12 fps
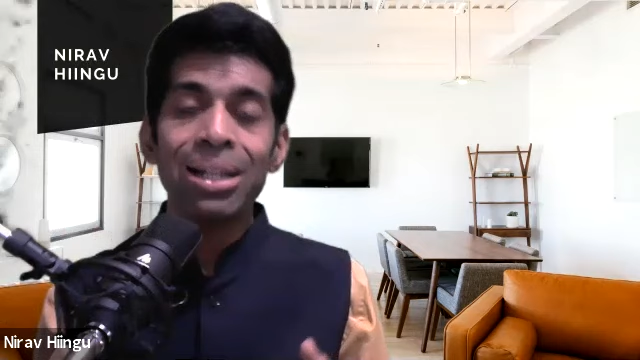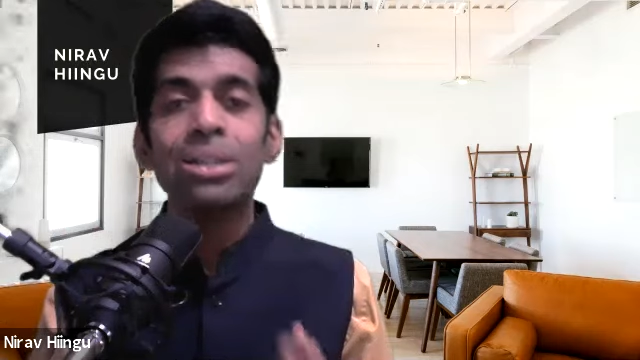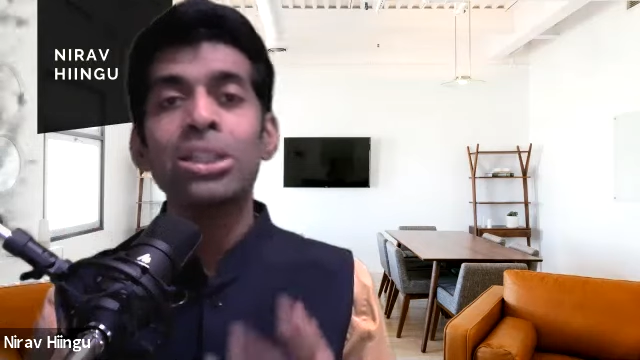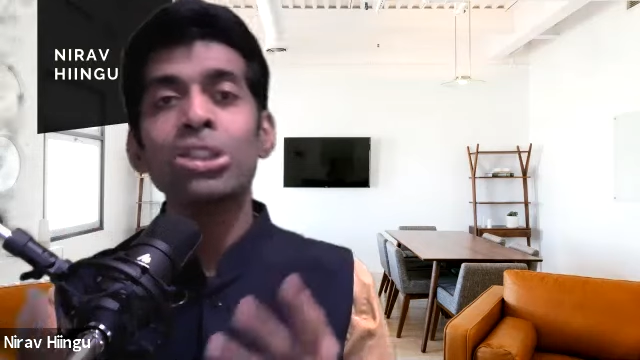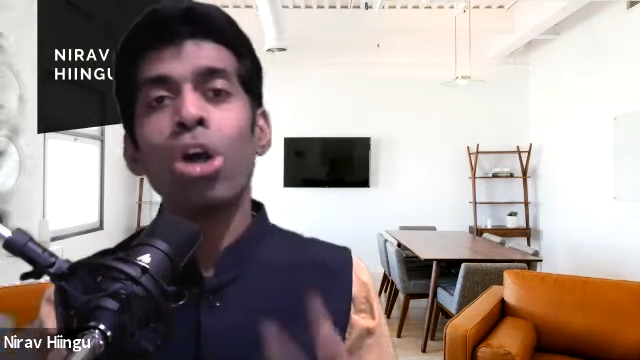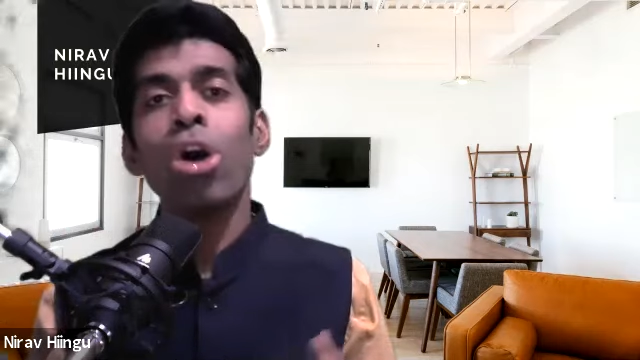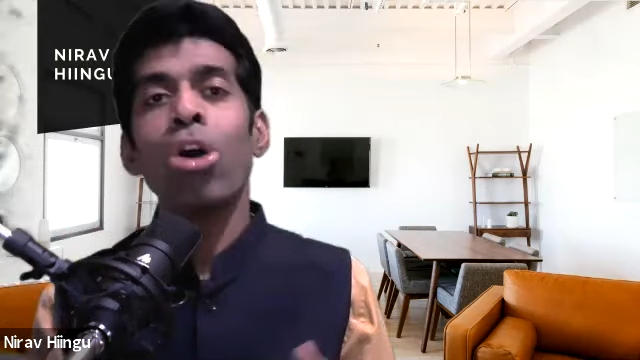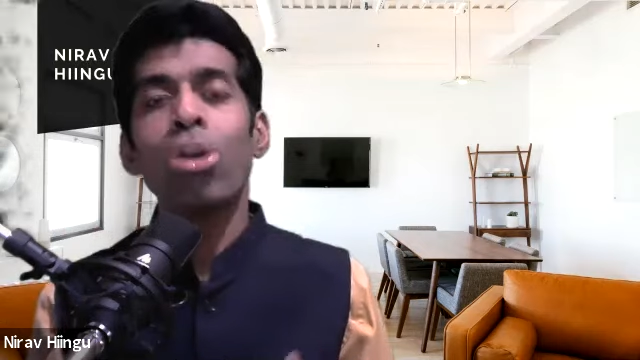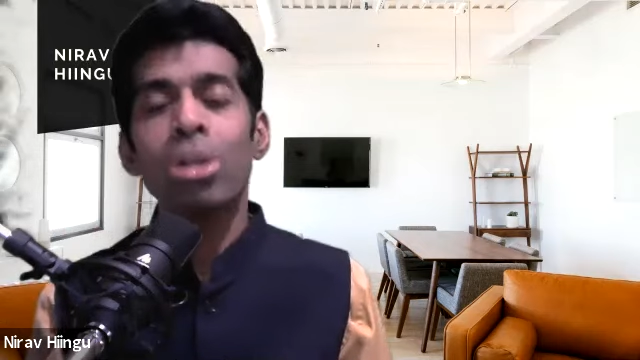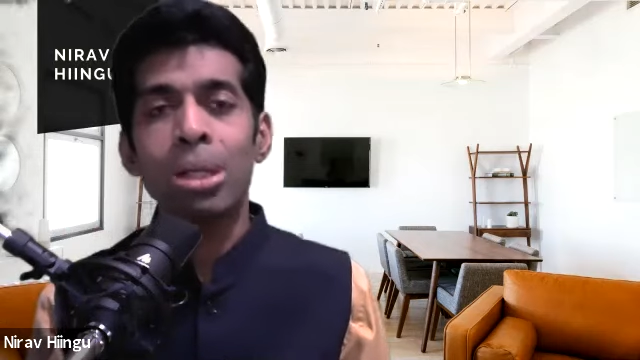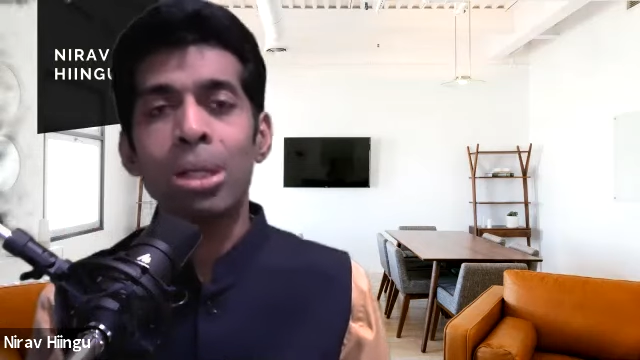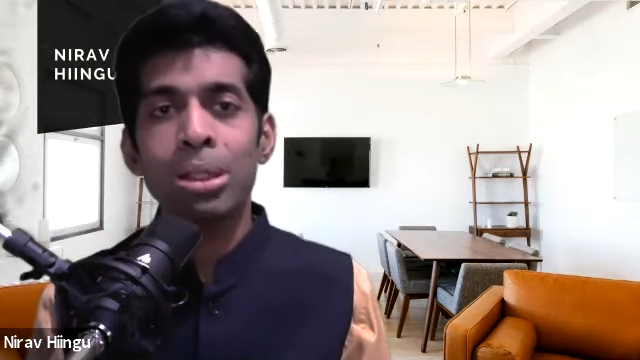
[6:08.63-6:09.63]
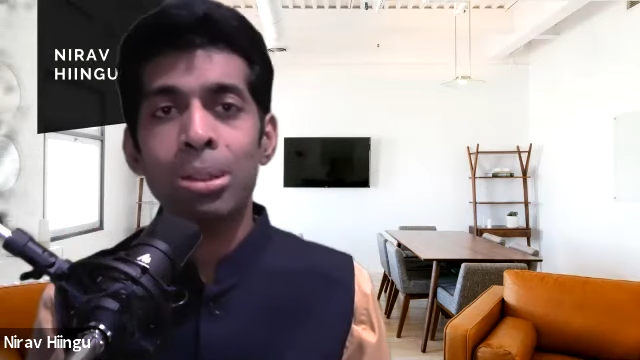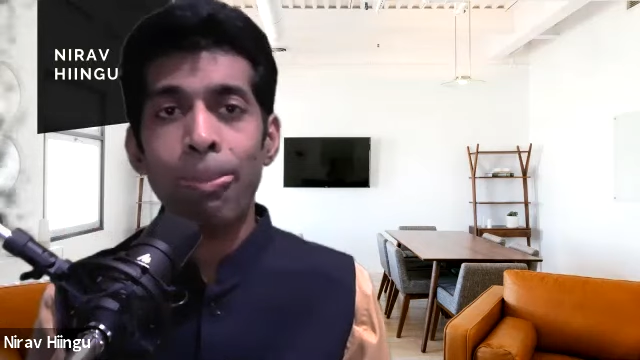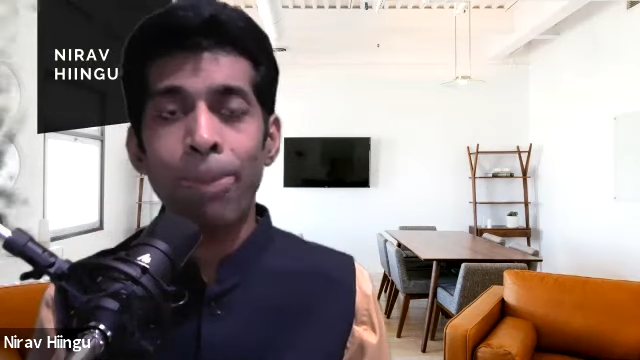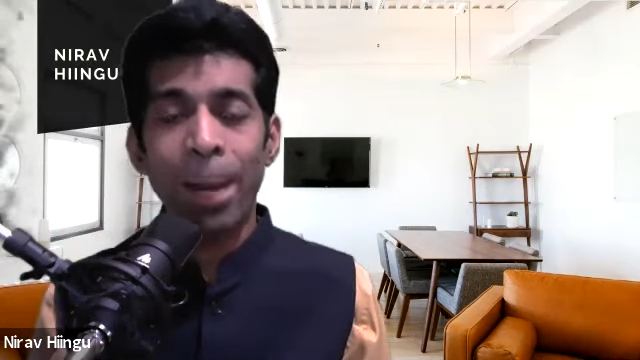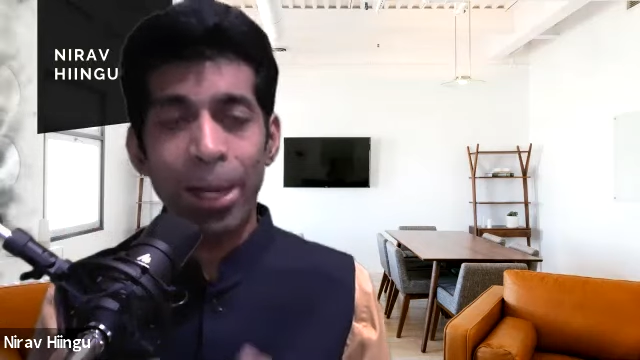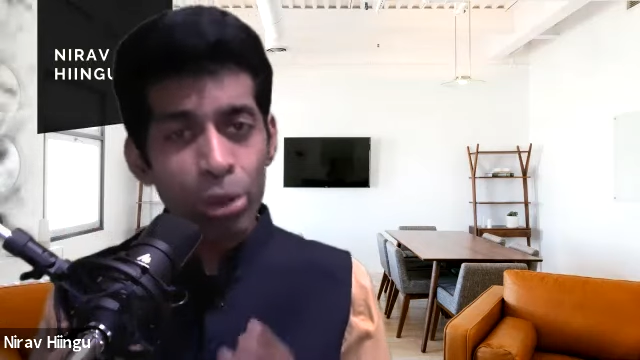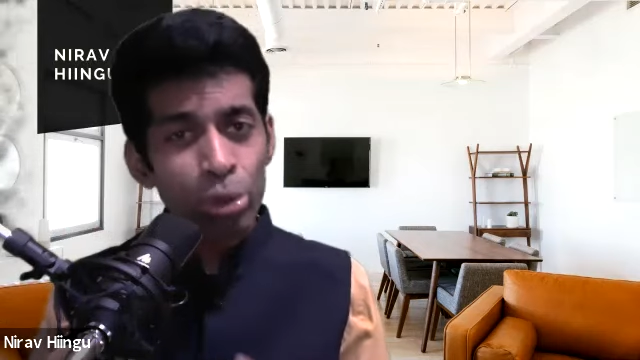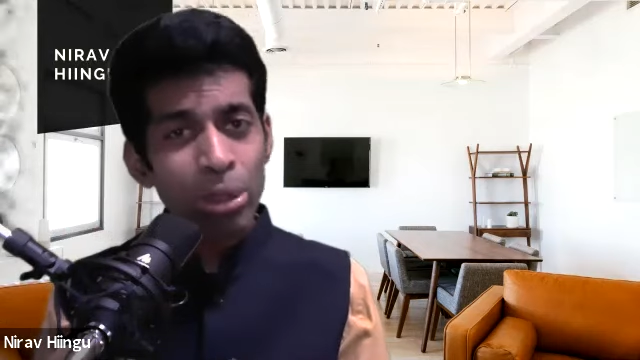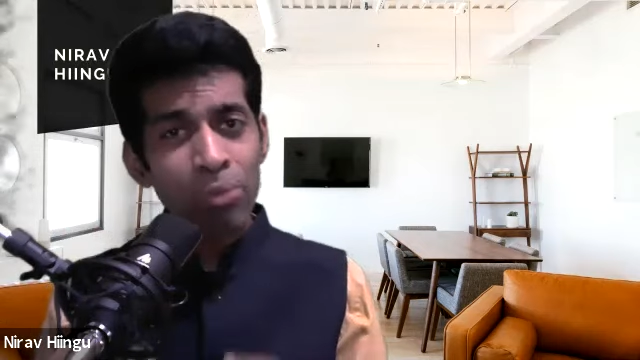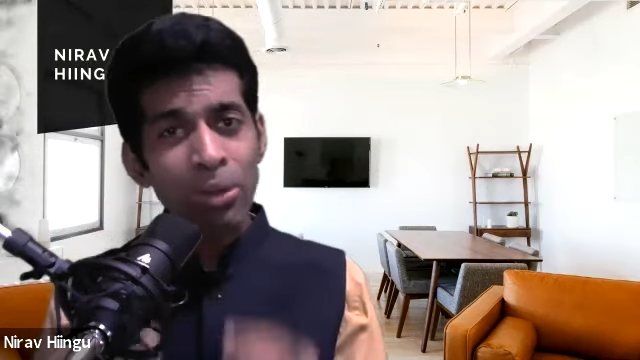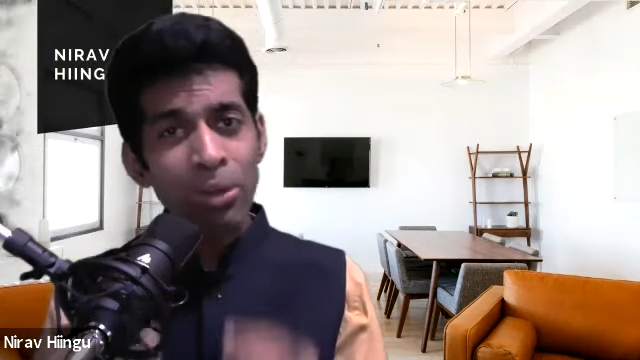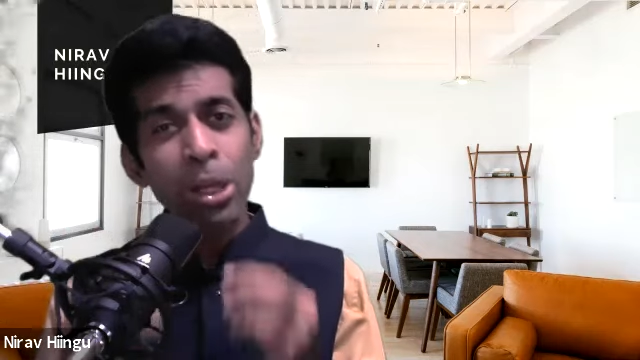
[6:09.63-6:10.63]
This all the minute
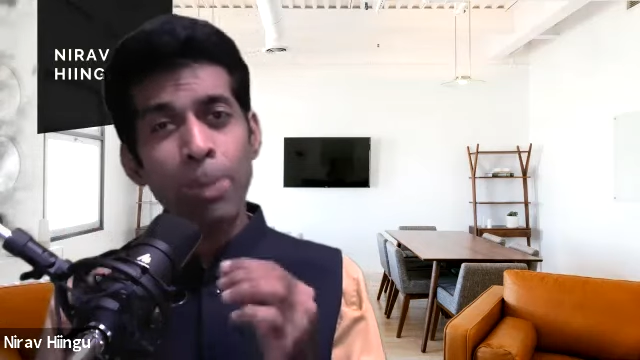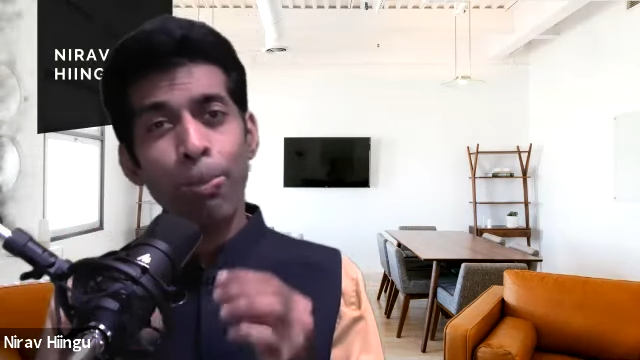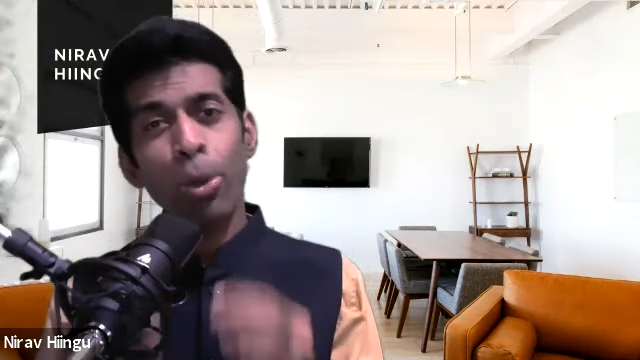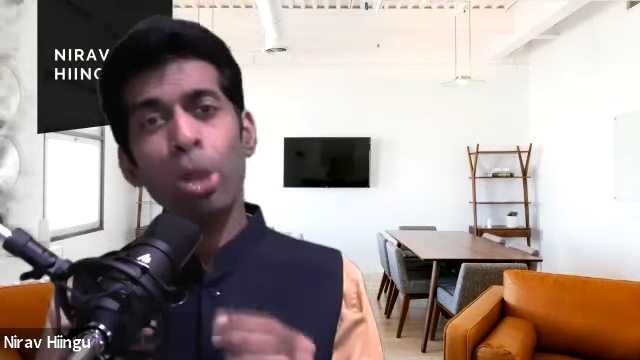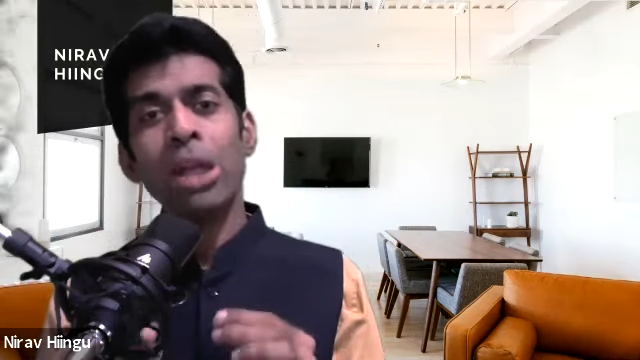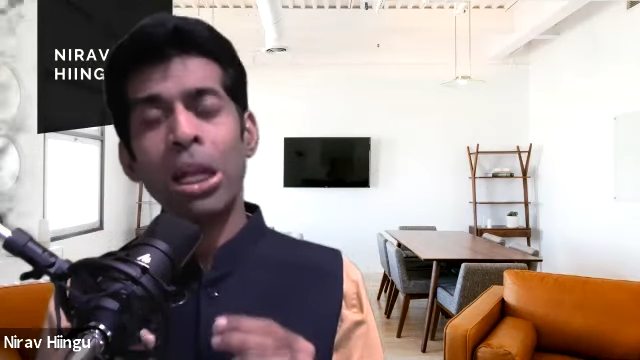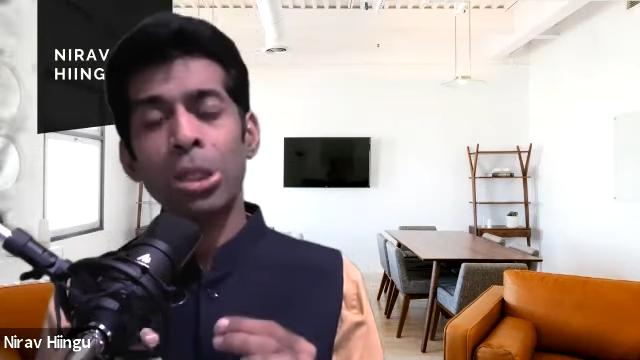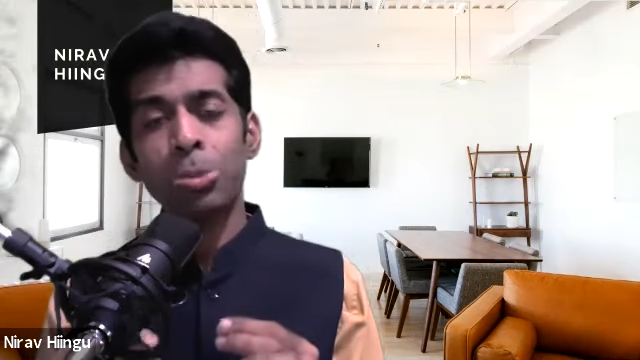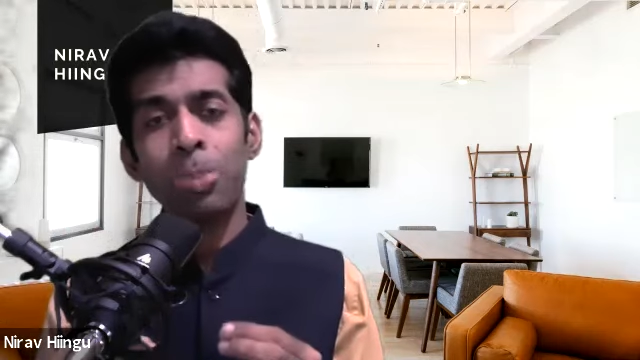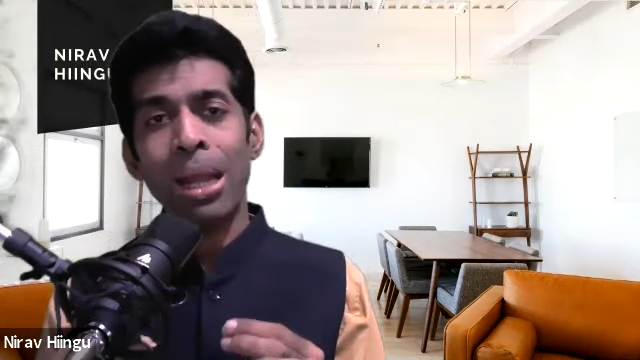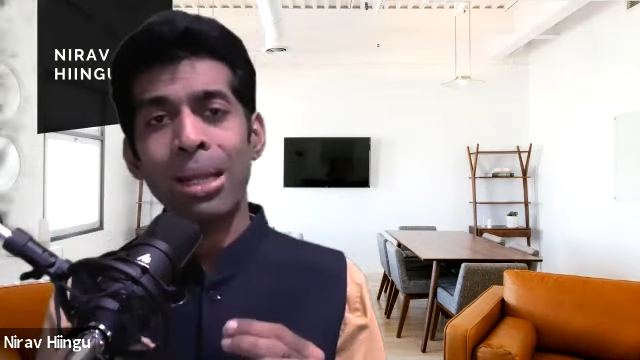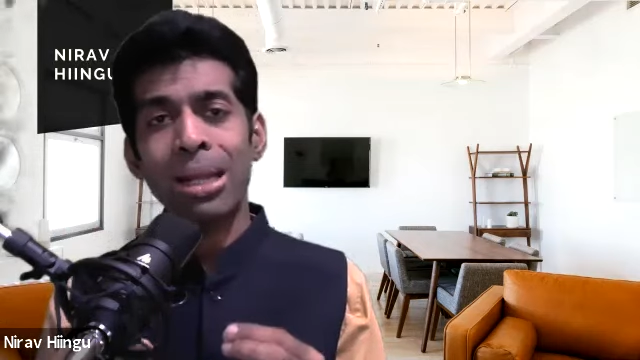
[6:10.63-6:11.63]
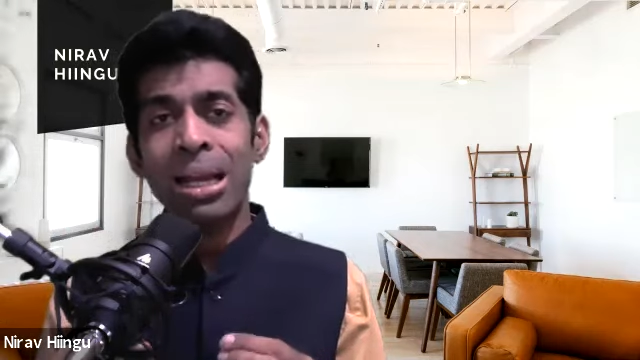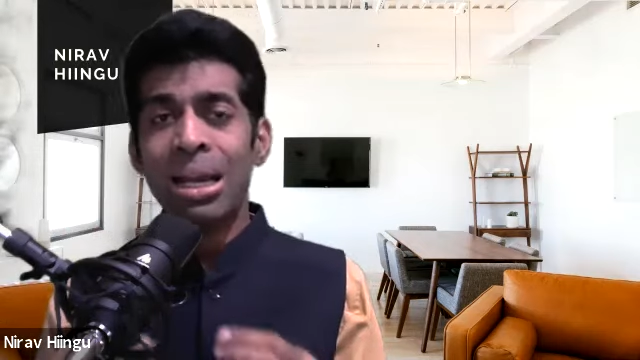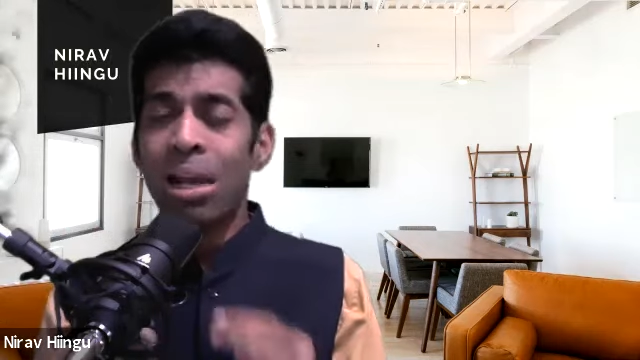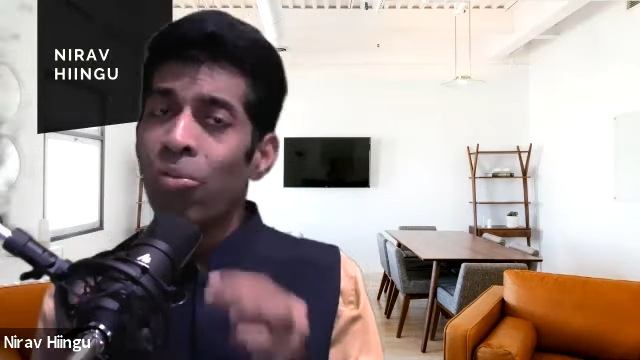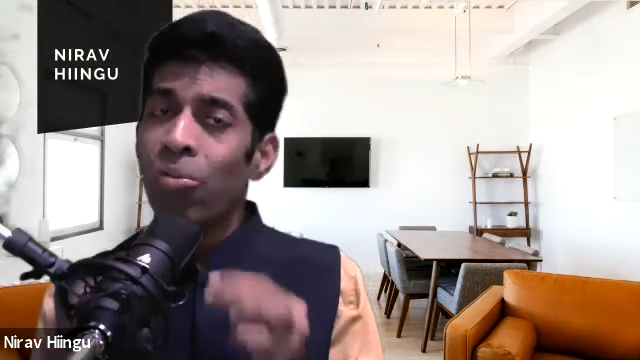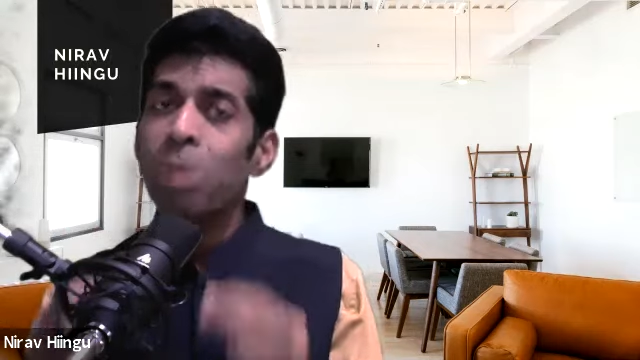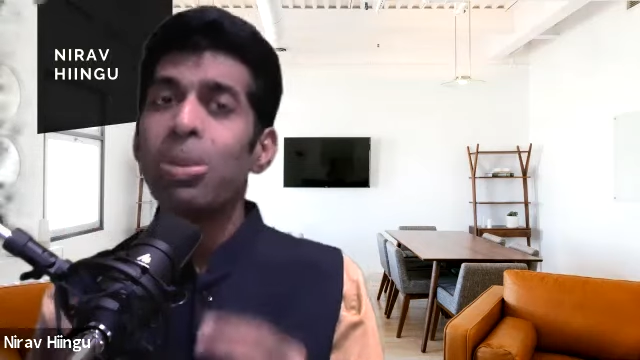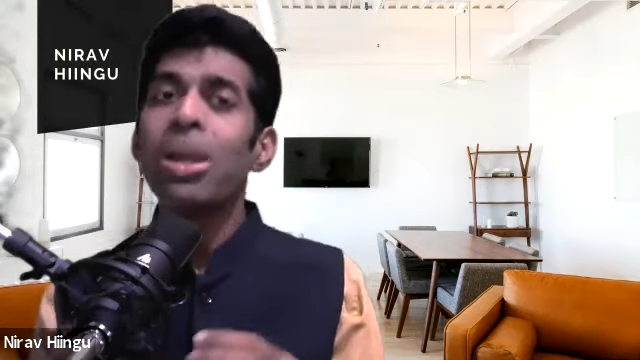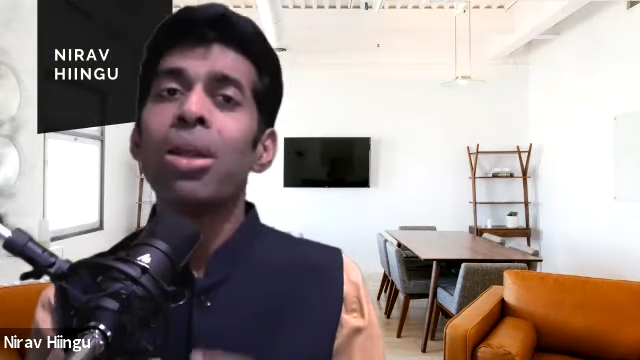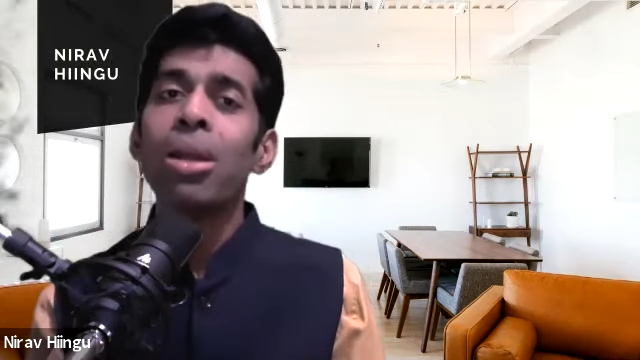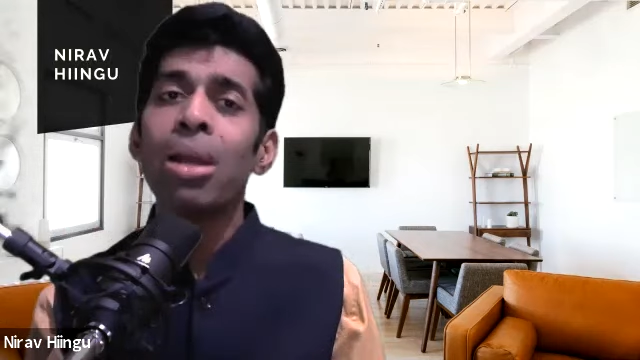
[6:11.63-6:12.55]
and very important aspect will be